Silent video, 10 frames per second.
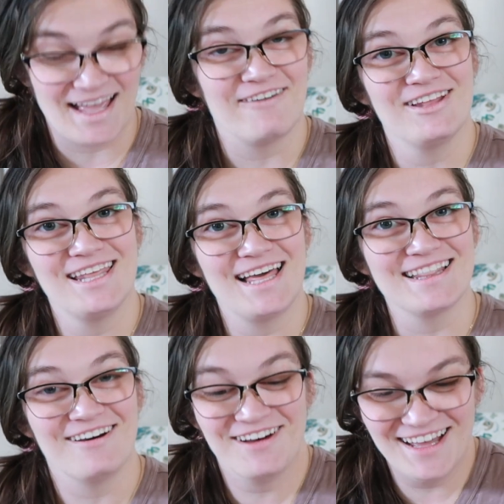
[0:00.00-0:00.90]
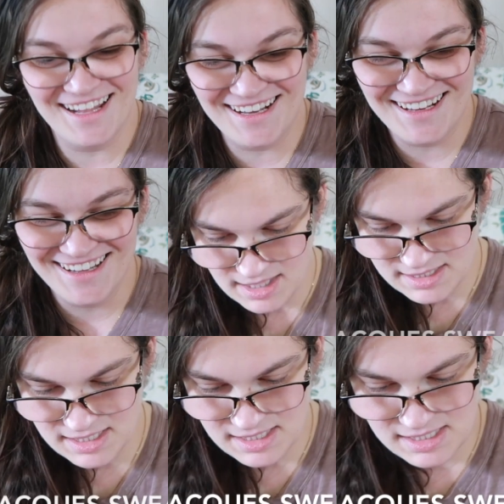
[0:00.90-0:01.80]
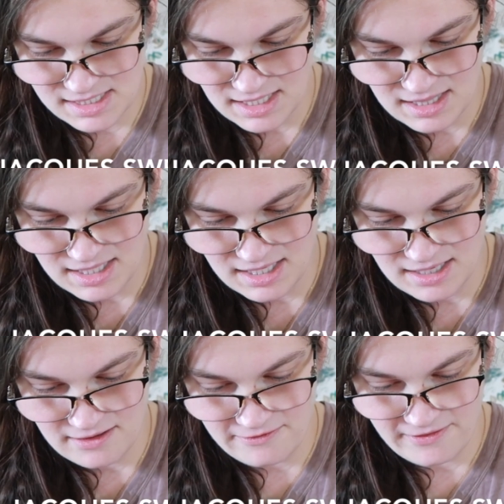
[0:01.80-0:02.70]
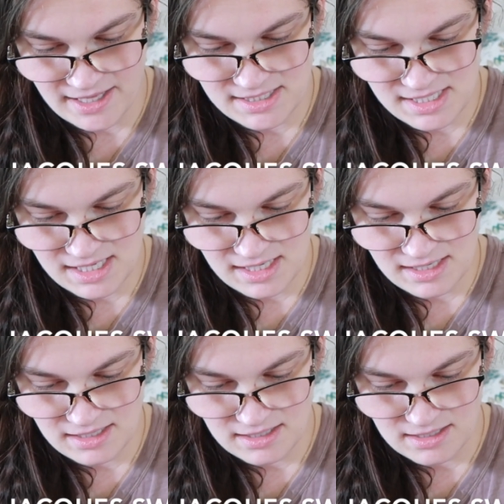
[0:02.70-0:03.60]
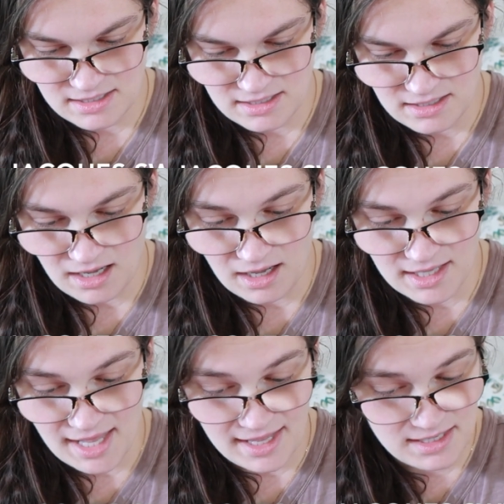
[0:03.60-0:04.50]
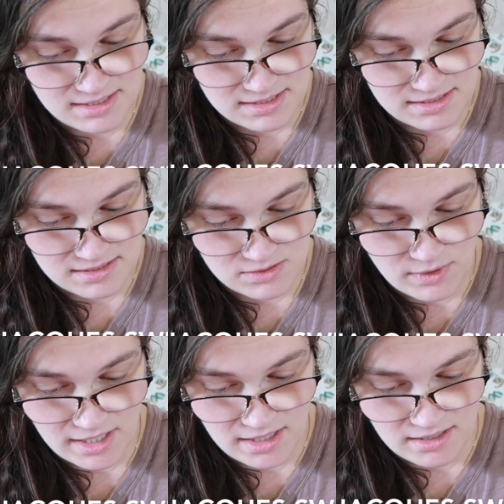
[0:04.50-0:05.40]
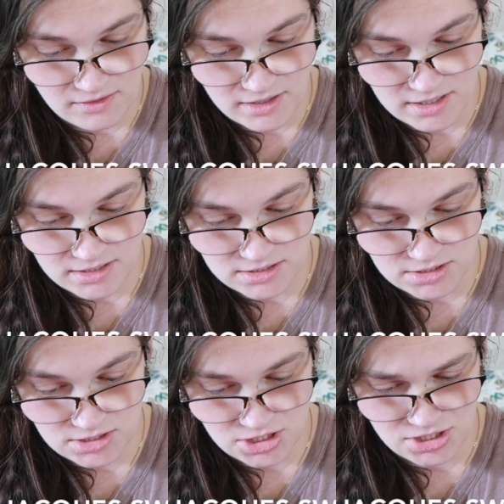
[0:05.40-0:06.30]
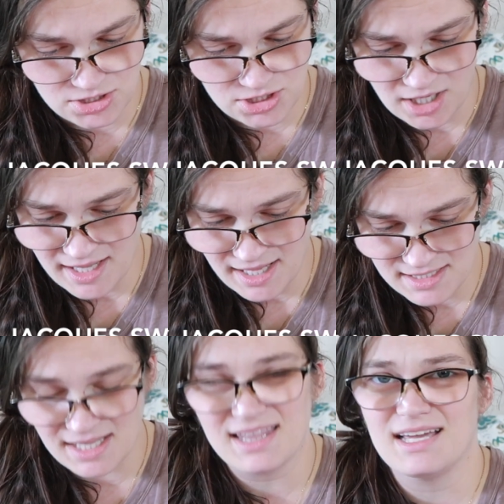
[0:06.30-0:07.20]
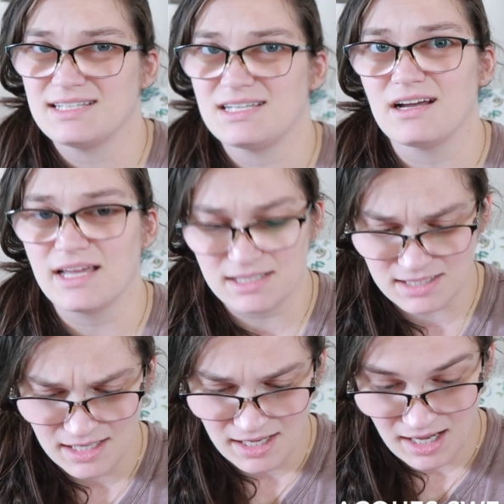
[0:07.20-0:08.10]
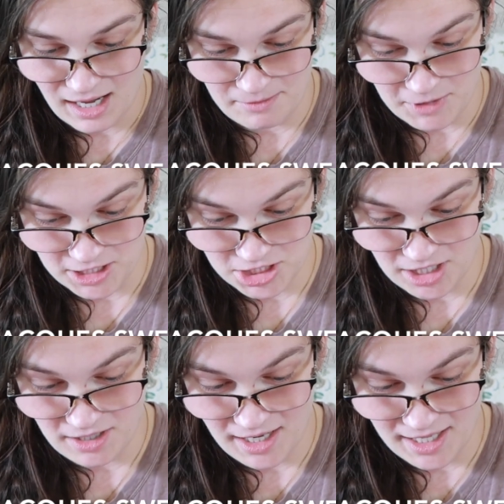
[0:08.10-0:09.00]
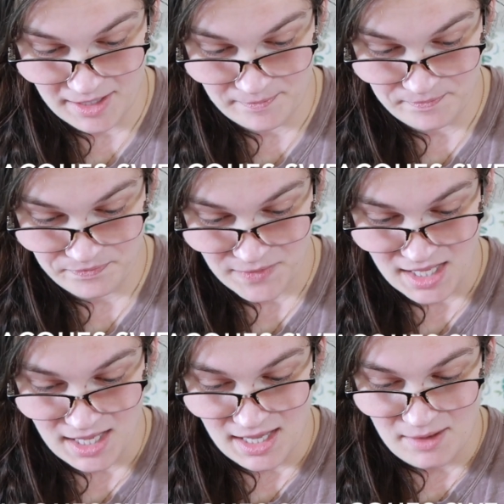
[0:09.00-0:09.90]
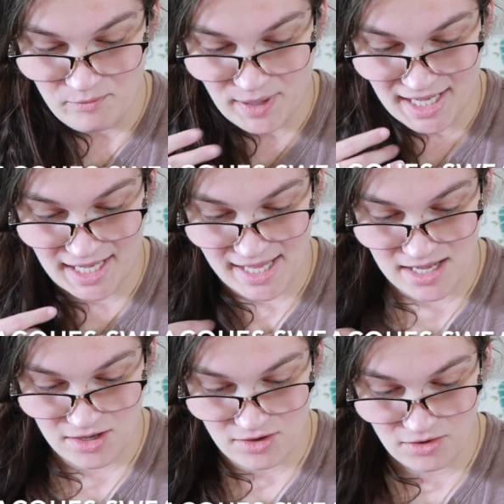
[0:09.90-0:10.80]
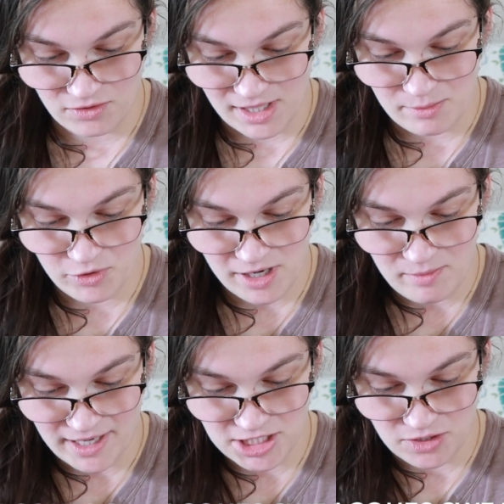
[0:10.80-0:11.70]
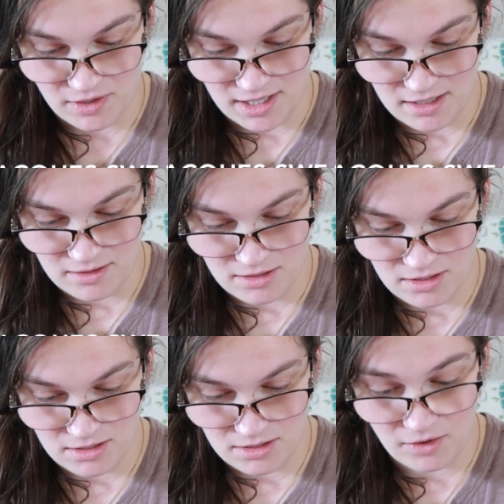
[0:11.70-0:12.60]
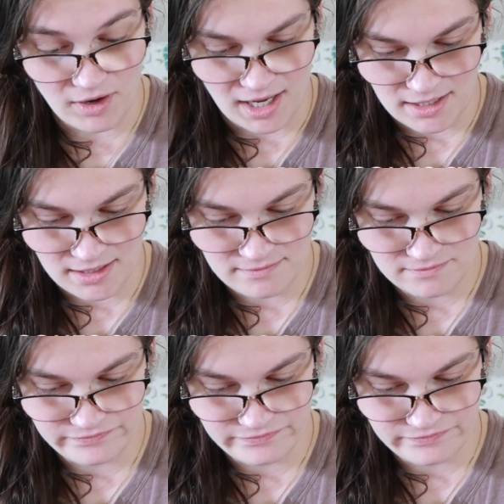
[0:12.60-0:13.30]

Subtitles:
I really like that one. This is the Fancy Jacques sweater, or Jacques, I think it's Jacques, I'm not sure, by Colibri by Johanna.